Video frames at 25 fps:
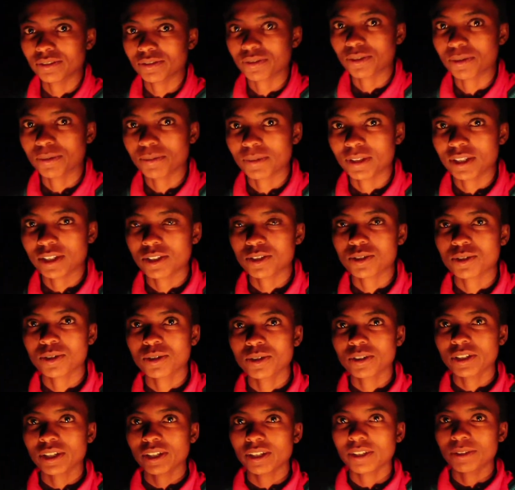from their
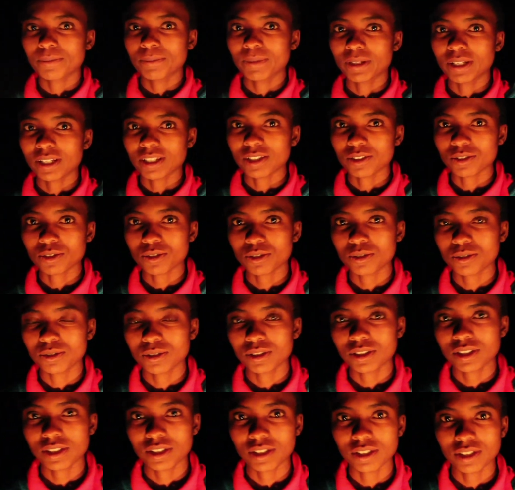story,
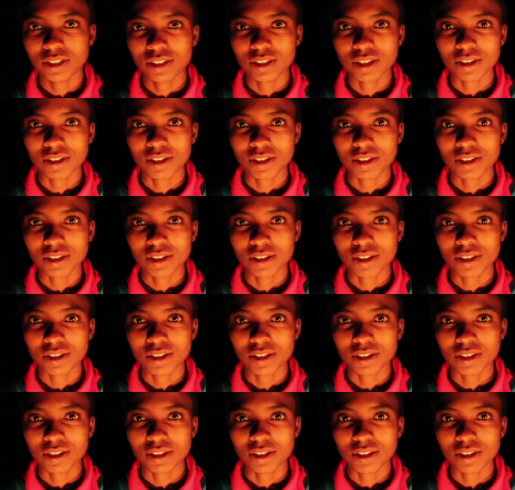shoguti,